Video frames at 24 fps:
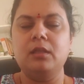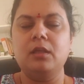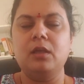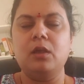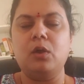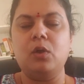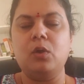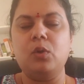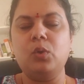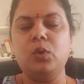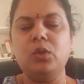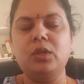
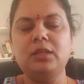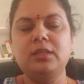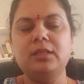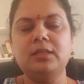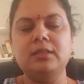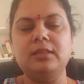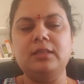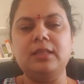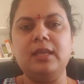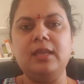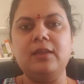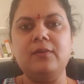All the
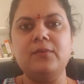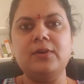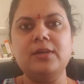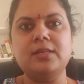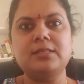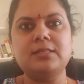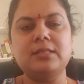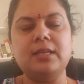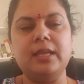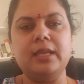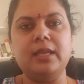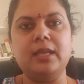
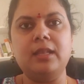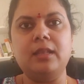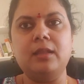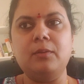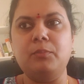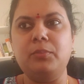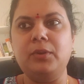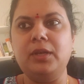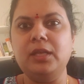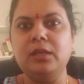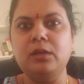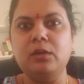devas, like in the
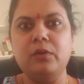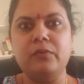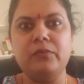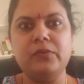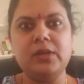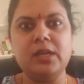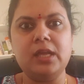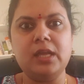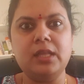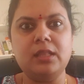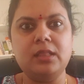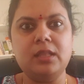blink of
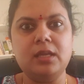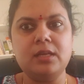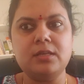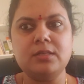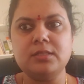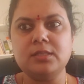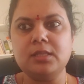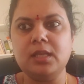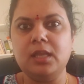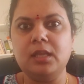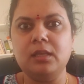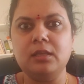an eye, they are
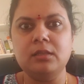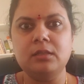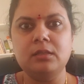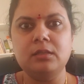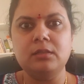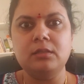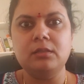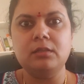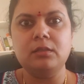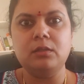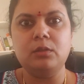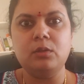saying,
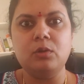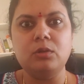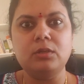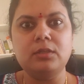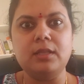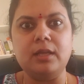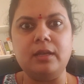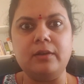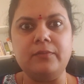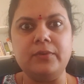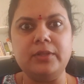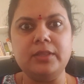Lord
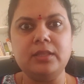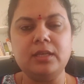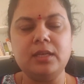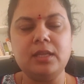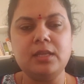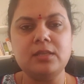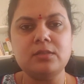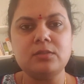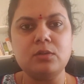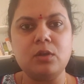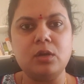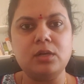
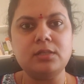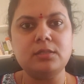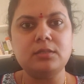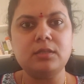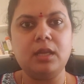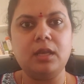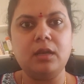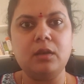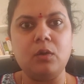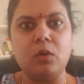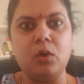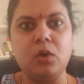Dhanvantari is not
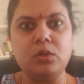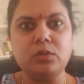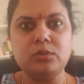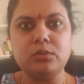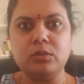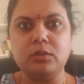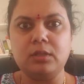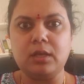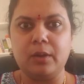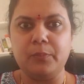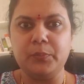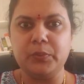seen,
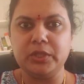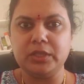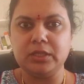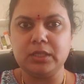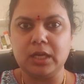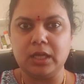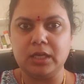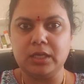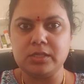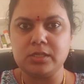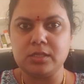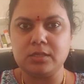also the Amrit
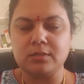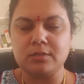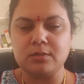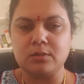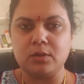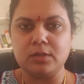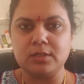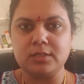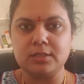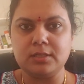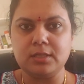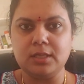Kalash is
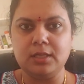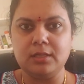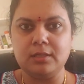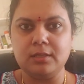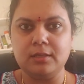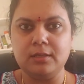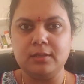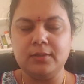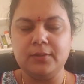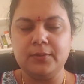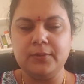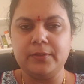not
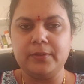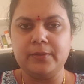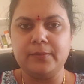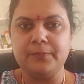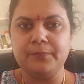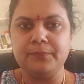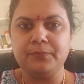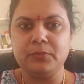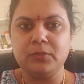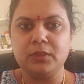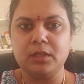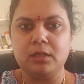seen.
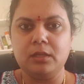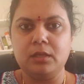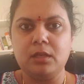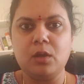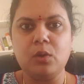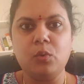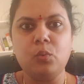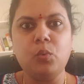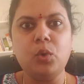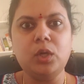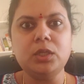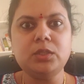
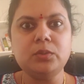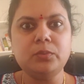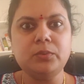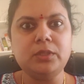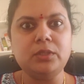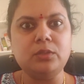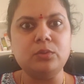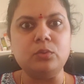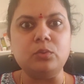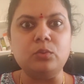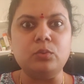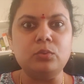Now what do we
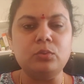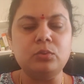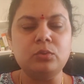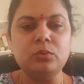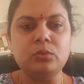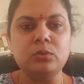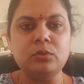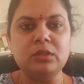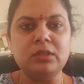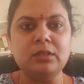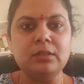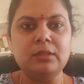do?
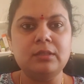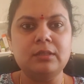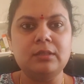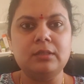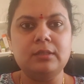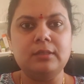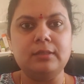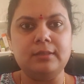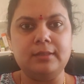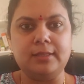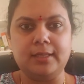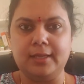
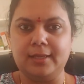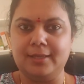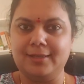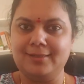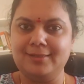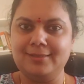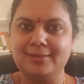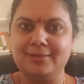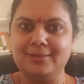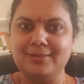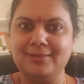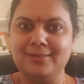
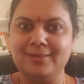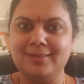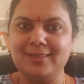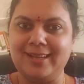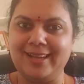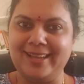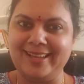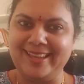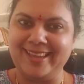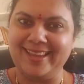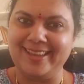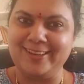Then,
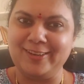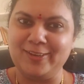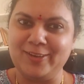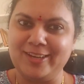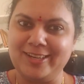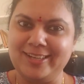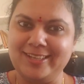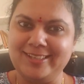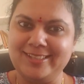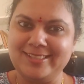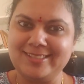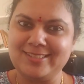again you
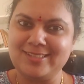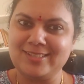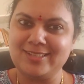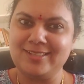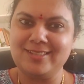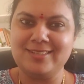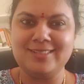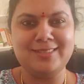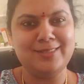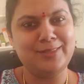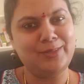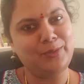are in
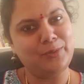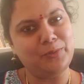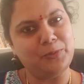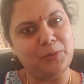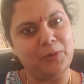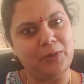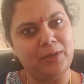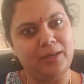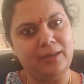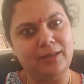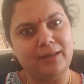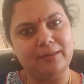distress, you
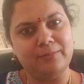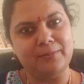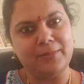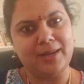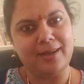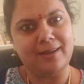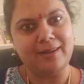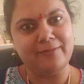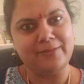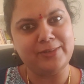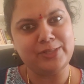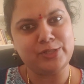call Lord
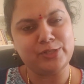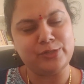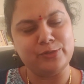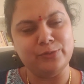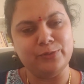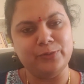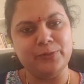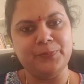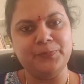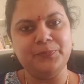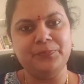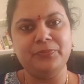
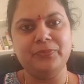Mahavishnu.